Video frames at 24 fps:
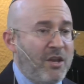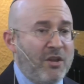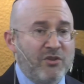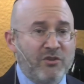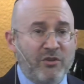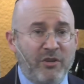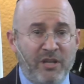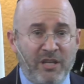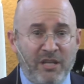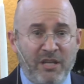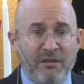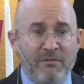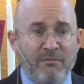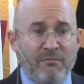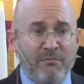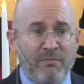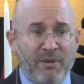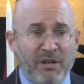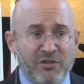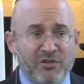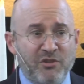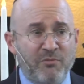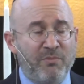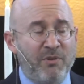So he and
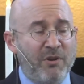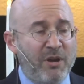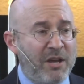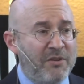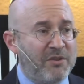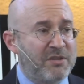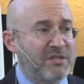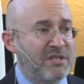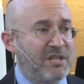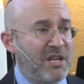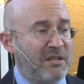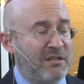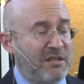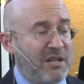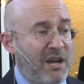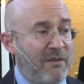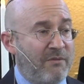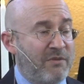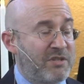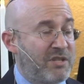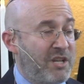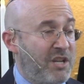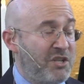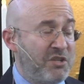Ben Shapiro had this
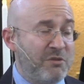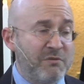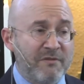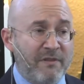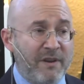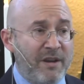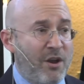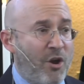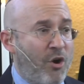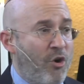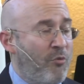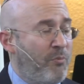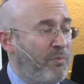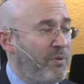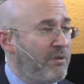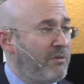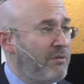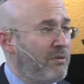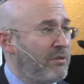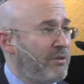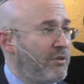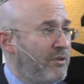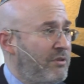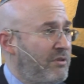conversation. It was very
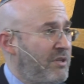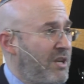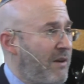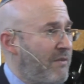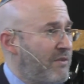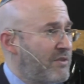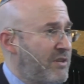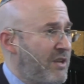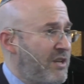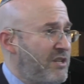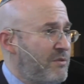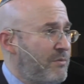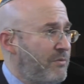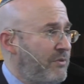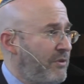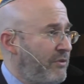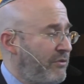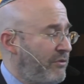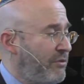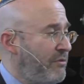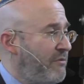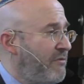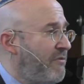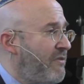open, good conversation
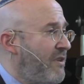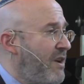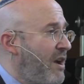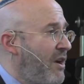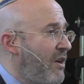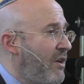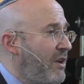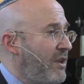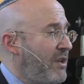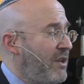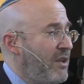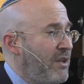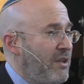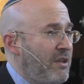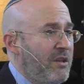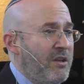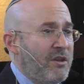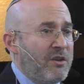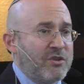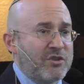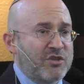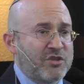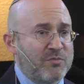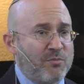between two very
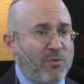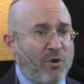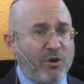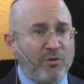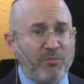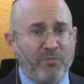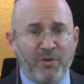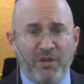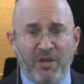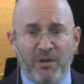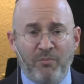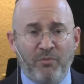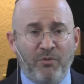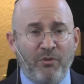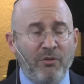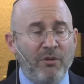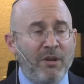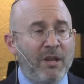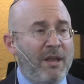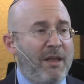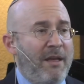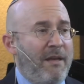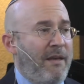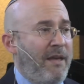smart
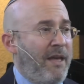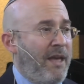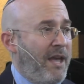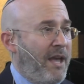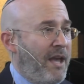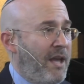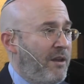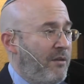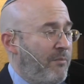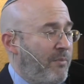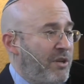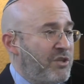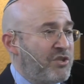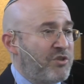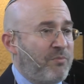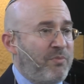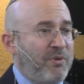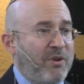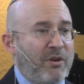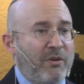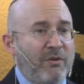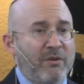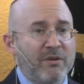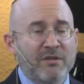people. And Ben
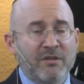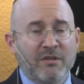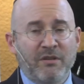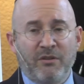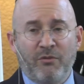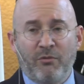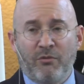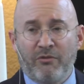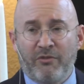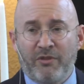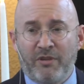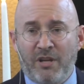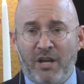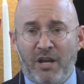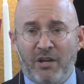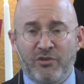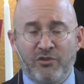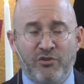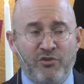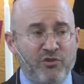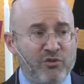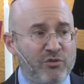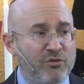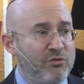Shapiro is an
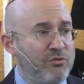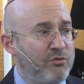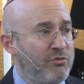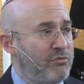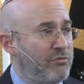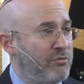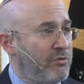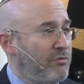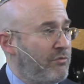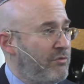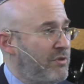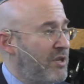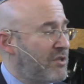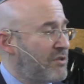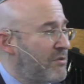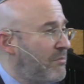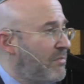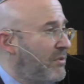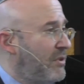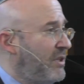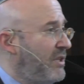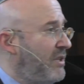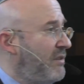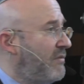Orthodox Jew who
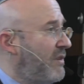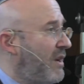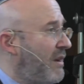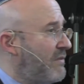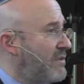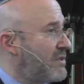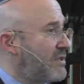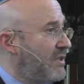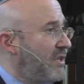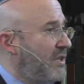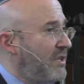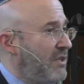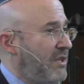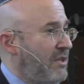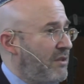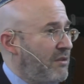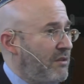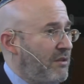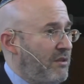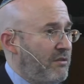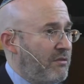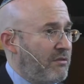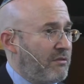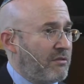doesn't believe, obviously,
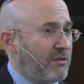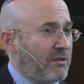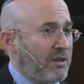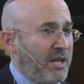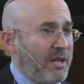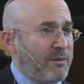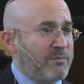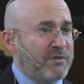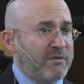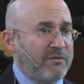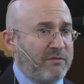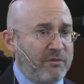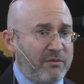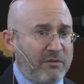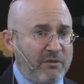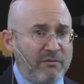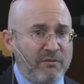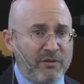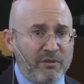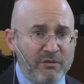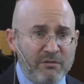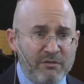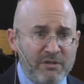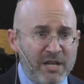in the claims of
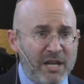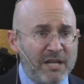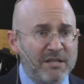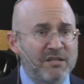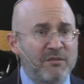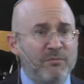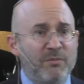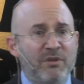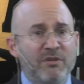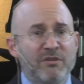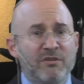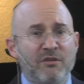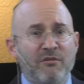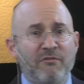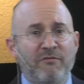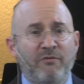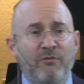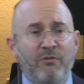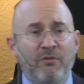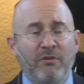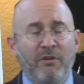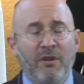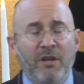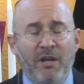the New Testament and so
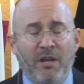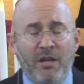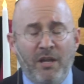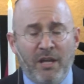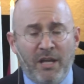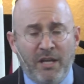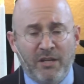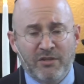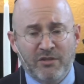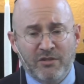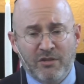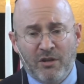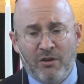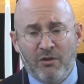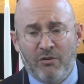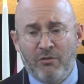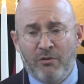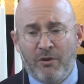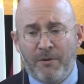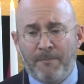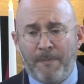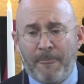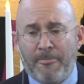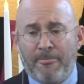forth. And so